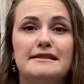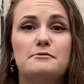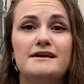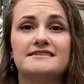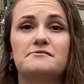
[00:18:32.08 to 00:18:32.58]
The
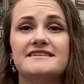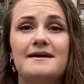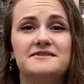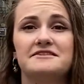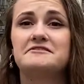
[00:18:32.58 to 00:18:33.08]
weather was
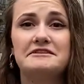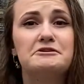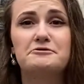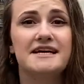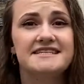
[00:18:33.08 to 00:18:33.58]
absolutely
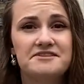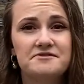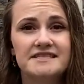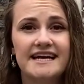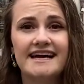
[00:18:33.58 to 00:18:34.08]
crazy
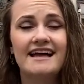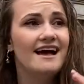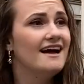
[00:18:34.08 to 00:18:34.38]
today.